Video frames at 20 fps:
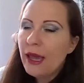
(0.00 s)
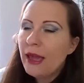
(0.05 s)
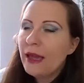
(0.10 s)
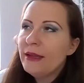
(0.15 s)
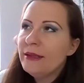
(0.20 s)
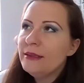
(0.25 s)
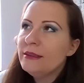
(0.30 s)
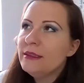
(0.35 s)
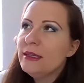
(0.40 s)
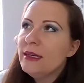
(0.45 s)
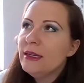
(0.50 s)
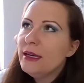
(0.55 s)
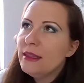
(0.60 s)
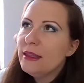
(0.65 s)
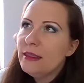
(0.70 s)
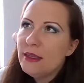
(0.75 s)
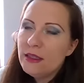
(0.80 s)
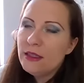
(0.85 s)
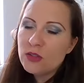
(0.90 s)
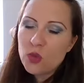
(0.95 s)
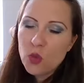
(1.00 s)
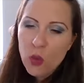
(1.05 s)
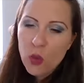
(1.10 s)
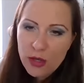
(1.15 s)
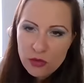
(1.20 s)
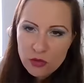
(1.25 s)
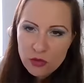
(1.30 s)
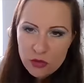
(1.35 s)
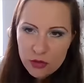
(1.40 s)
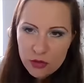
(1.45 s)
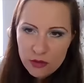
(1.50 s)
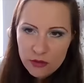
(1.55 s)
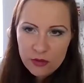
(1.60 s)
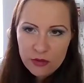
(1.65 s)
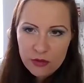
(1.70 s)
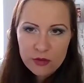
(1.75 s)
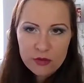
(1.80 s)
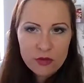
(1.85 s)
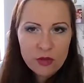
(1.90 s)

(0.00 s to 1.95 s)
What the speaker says: And these questions,